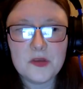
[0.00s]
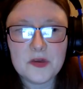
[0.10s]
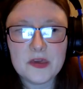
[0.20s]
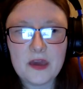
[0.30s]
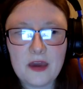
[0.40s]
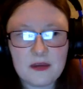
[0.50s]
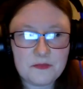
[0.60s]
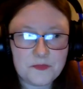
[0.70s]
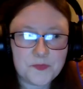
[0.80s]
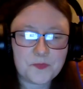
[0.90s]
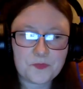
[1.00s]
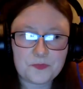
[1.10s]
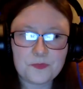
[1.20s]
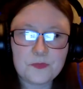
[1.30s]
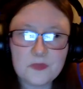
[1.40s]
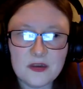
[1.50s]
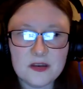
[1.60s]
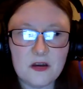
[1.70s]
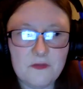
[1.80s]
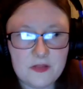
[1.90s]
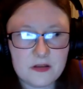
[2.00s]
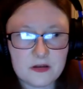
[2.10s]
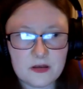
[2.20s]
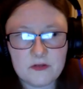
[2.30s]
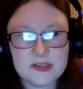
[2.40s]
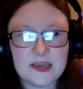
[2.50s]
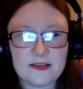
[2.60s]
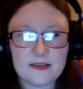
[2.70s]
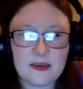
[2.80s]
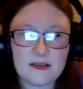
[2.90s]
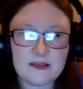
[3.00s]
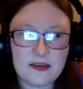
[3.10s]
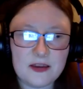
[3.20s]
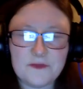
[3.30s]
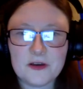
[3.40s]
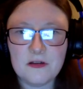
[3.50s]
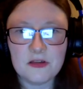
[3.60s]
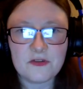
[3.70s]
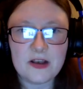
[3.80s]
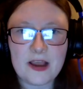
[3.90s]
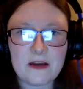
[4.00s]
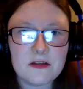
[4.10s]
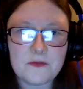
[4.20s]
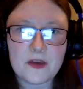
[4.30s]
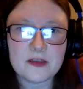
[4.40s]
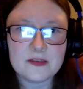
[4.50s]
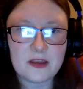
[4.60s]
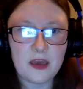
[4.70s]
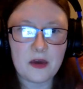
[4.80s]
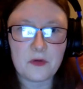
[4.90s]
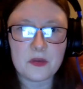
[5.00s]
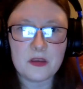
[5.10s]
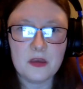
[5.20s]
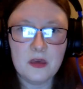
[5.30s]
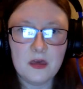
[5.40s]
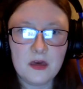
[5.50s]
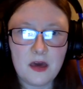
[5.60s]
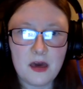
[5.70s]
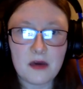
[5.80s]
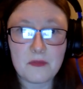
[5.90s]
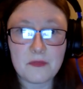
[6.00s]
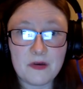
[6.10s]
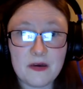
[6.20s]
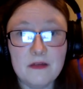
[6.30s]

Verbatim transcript: looking at a novel or a text as kind of a cultural artifact and how it um